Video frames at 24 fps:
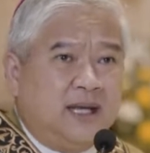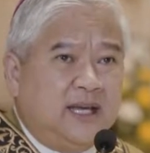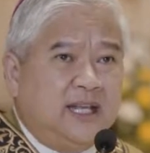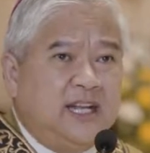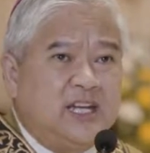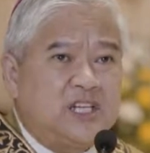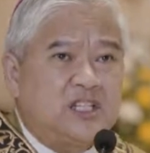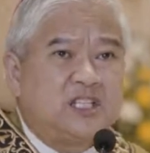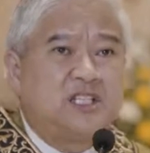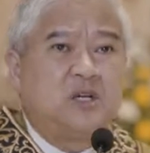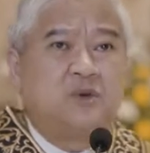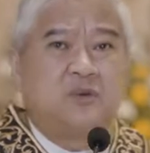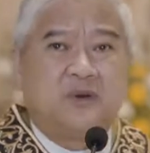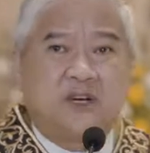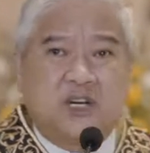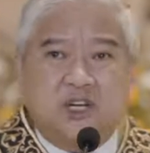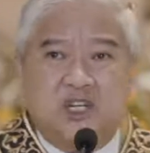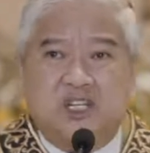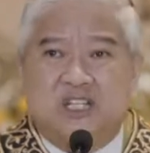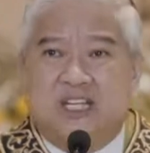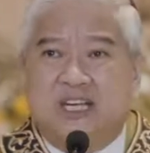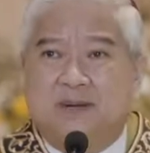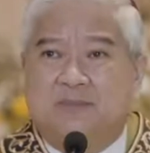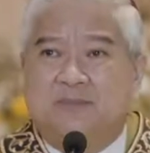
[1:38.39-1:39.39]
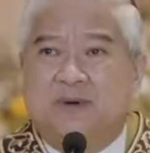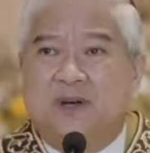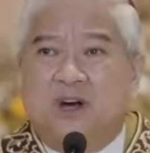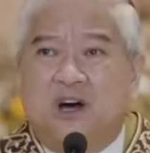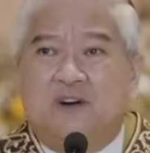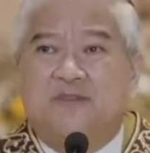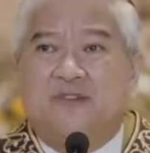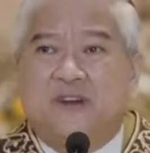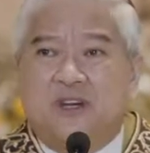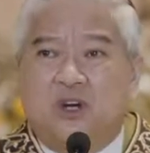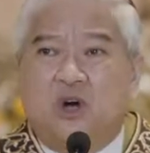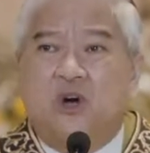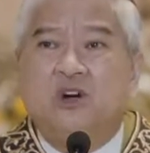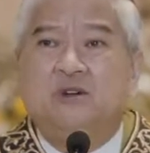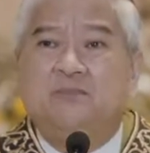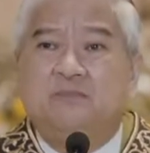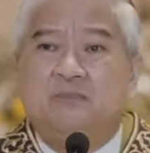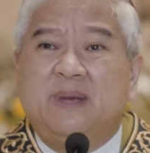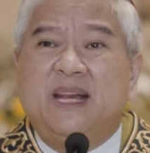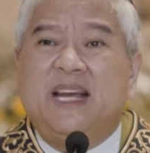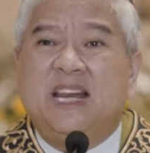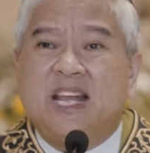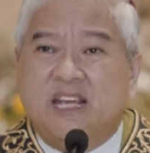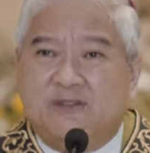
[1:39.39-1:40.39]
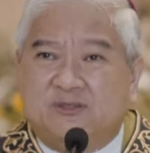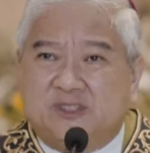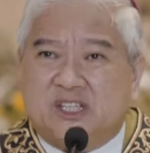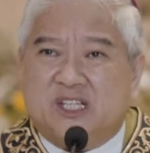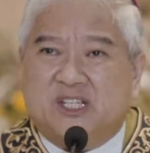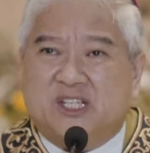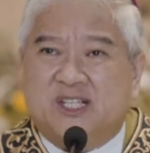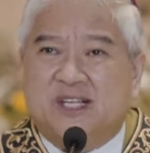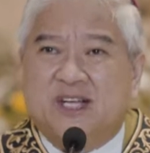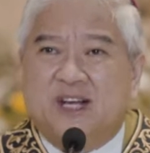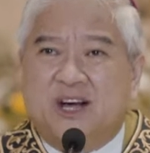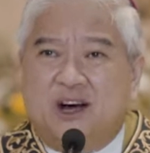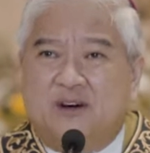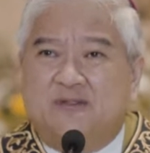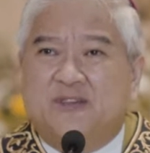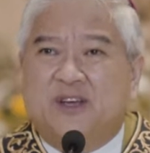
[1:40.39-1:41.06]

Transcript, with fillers: It is the worship of your own beliefs,